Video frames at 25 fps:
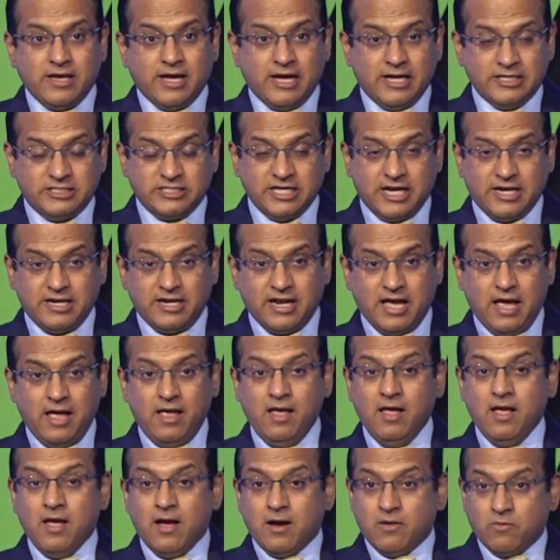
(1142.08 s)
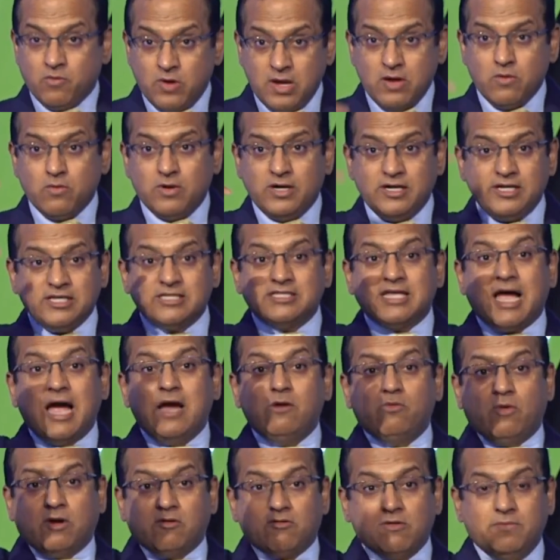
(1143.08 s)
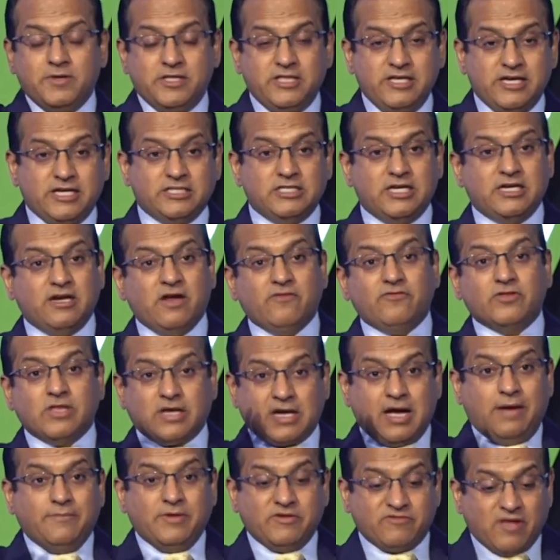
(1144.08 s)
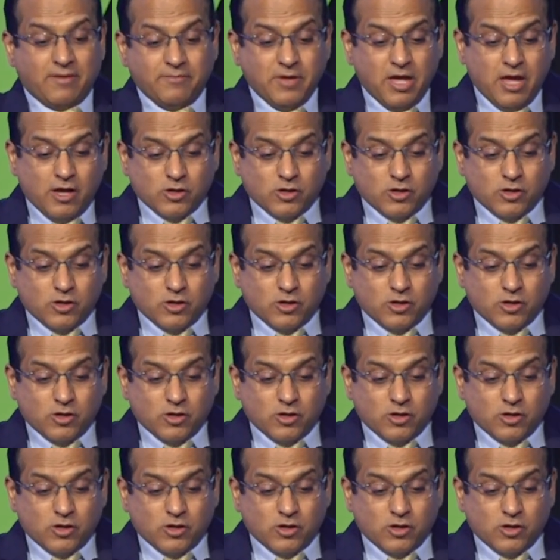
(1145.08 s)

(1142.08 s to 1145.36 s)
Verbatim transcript: agenda, we will decide what will be the agenda for the coming time.